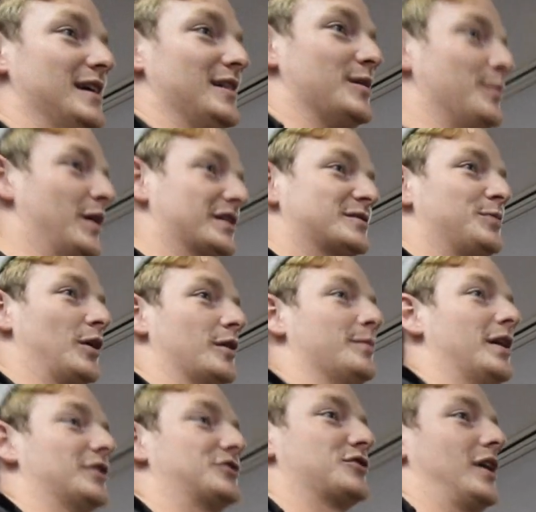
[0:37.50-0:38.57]
The best part
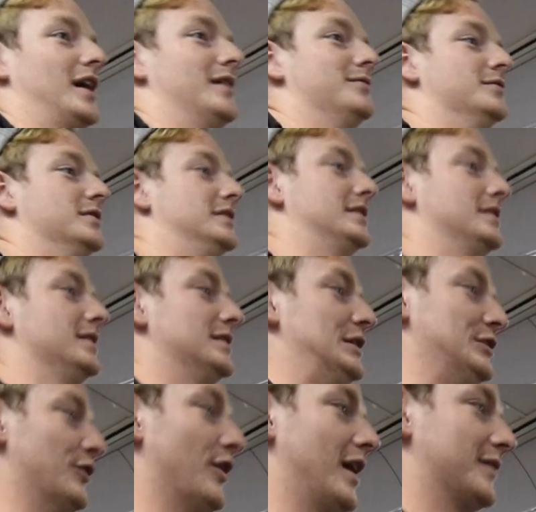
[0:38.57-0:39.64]
about traveling,
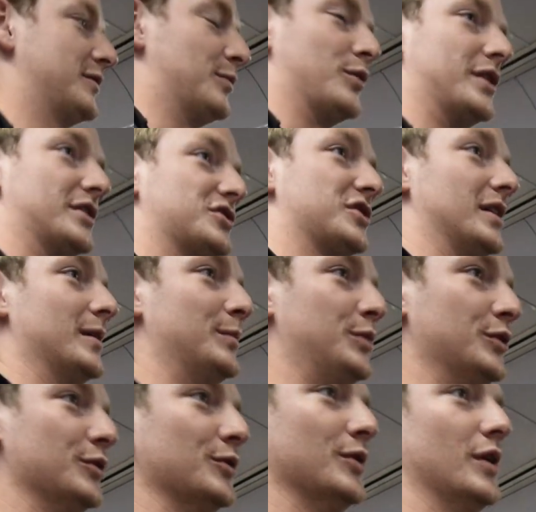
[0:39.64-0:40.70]
you don't have to bring
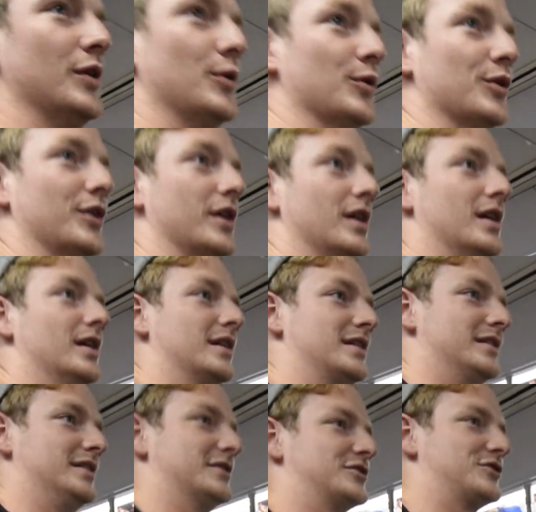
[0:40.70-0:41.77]
shampoo or uh,
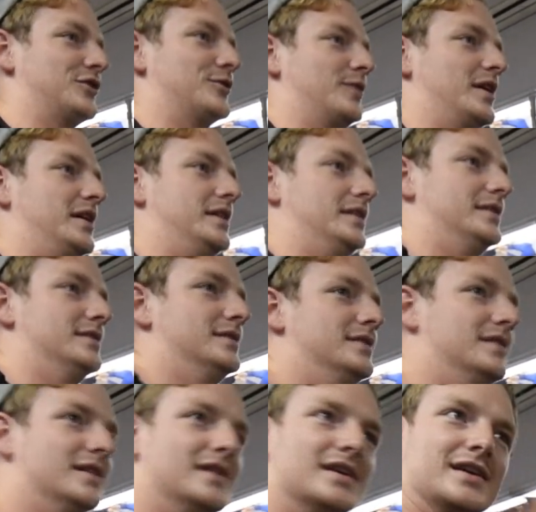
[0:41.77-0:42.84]
conditioner, right?
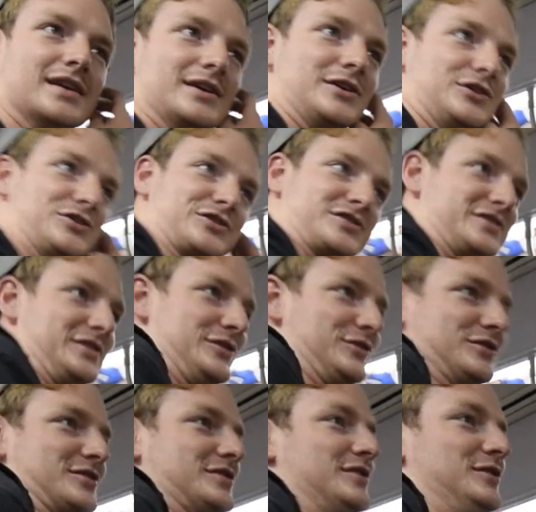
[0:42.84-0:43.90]
You just
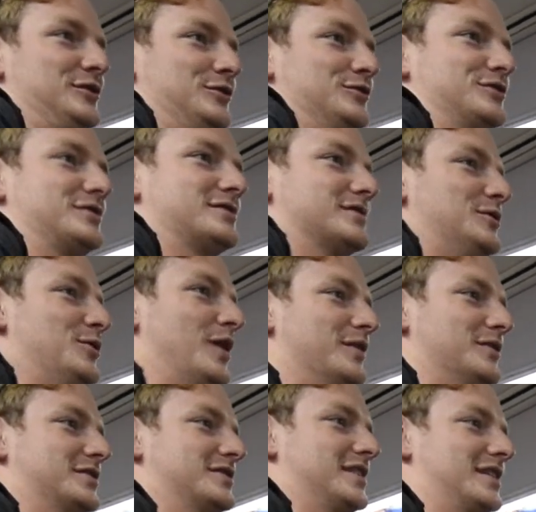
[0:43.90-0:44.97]
use use
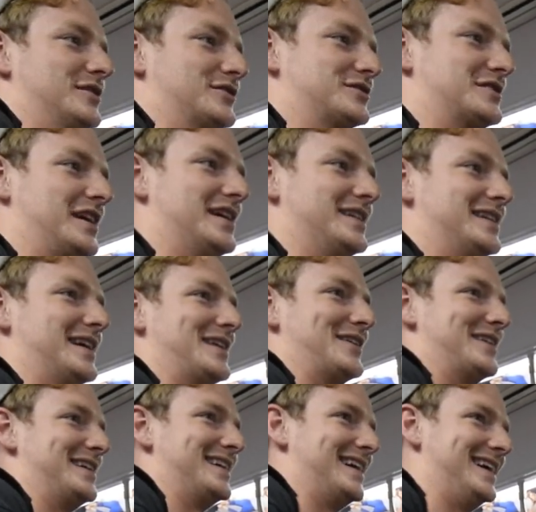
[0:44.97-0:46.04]
whoever's like you're staying at,
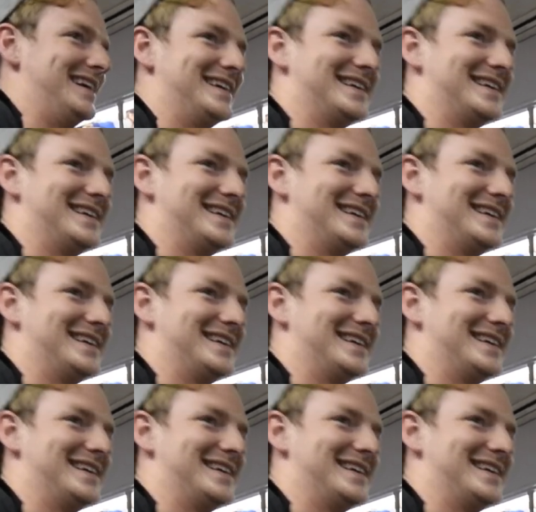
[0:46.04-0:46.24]
right?